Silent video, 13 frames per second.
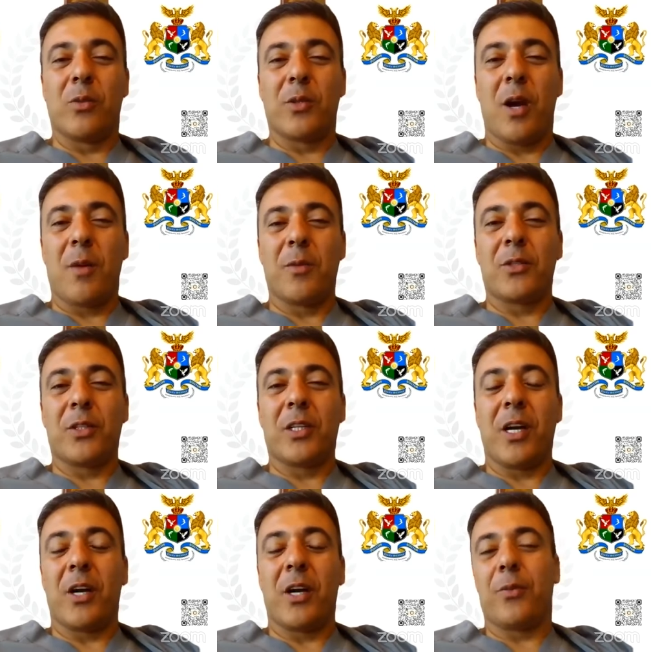optometry,
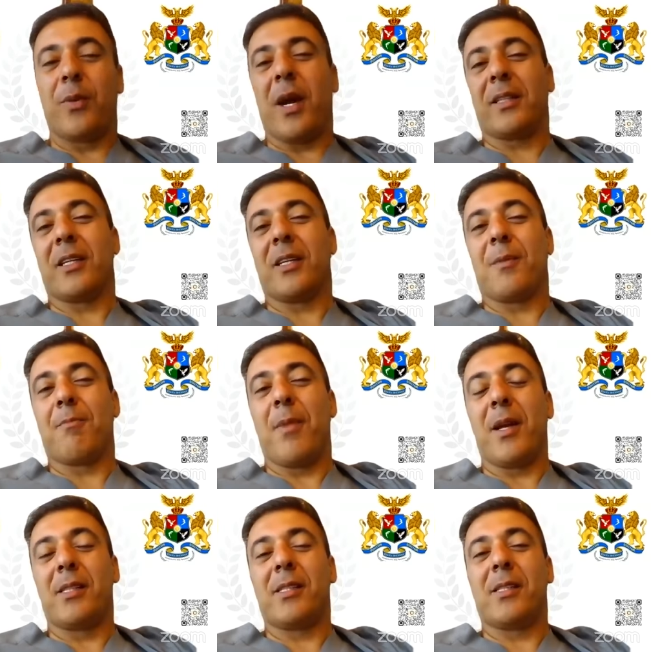chiropractic, and
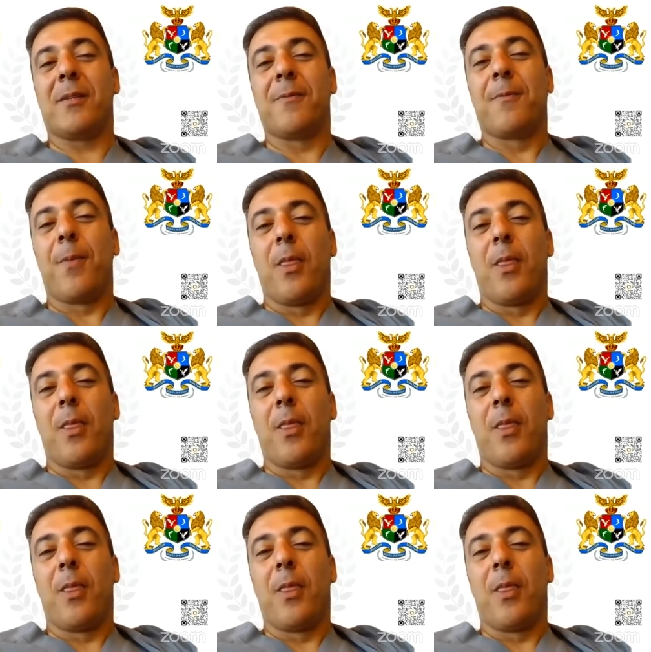medicine,